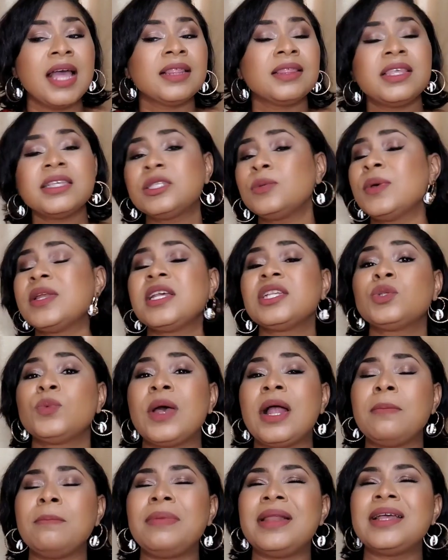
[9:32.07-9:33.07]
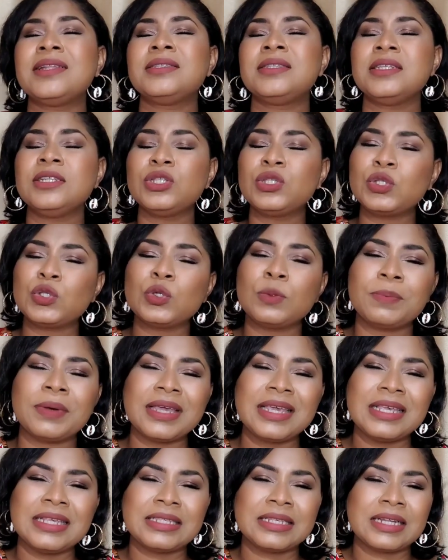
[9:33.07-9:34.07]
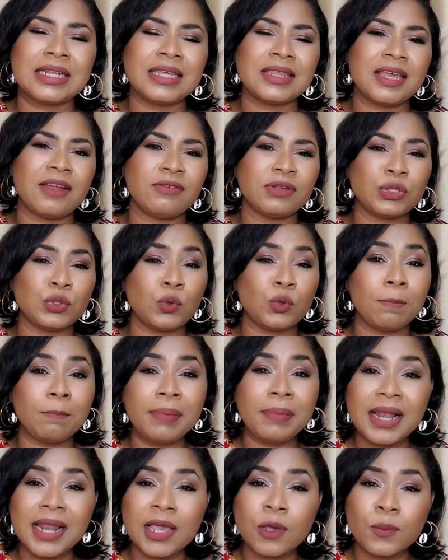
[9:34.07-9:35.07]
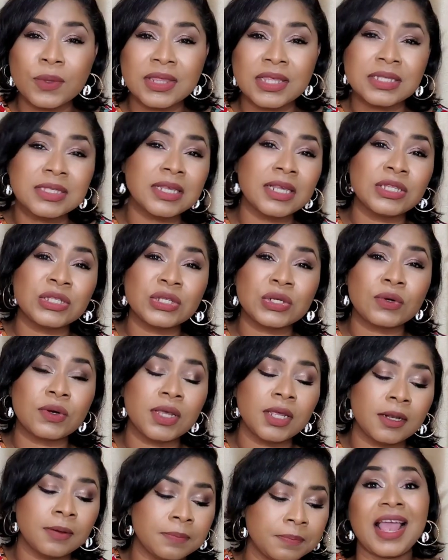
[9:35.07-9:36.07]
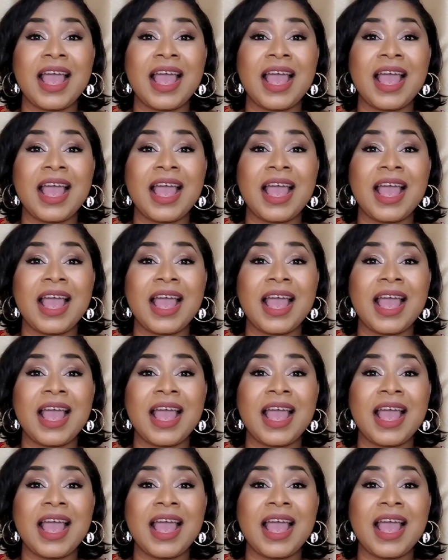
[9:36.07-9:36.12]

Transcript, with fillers: This one as well blends in super easily. There is no pilling with the sunscreen.